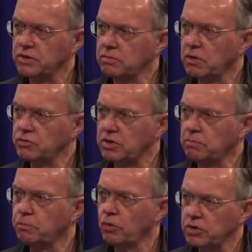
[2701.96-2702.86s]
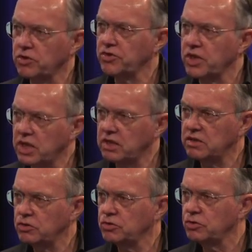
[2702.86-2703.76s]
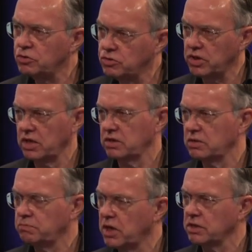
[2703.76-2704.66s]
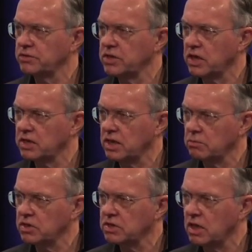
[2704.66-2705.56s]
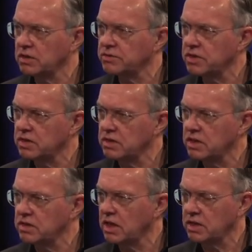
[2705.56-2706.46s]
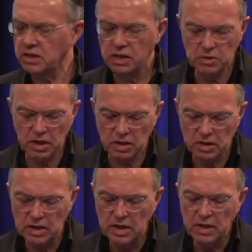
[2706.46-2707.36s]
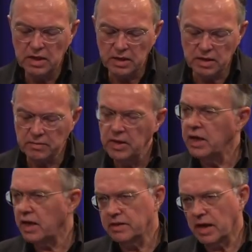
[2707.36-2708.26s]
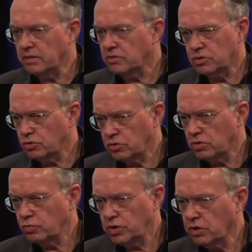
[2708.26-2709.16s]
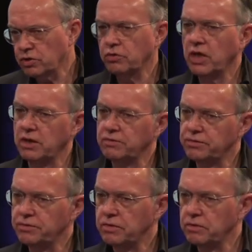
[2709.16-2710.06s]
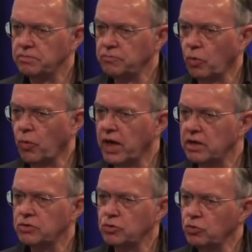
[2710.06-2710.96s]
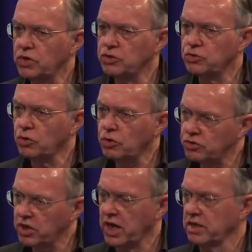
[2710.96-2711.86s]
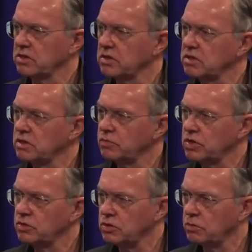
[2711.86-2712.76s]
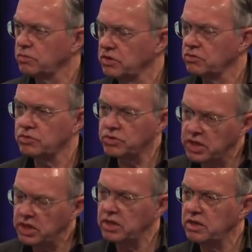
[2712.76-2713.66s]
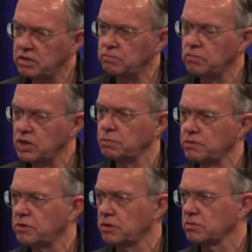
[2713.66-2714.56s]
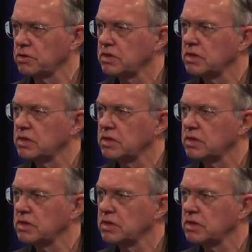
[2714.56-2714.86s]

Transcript: for the most important thing you do as part of the academic staff in, in academia? Uh, and, and, shouldn't we also have uh, ways to withdraw the license when someone really misperforms?